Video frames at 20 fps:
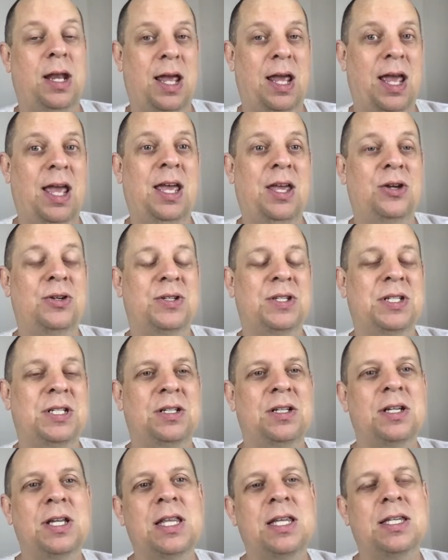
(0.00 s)
hey, you're
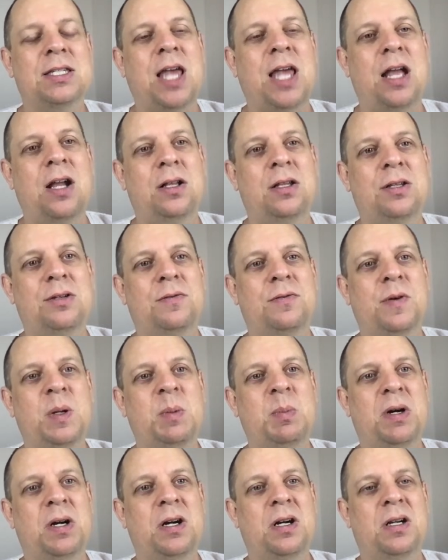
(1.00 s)
still in the cycle of
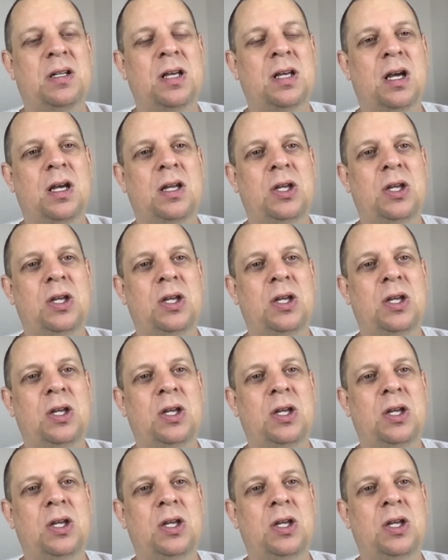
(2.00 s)
rebirth.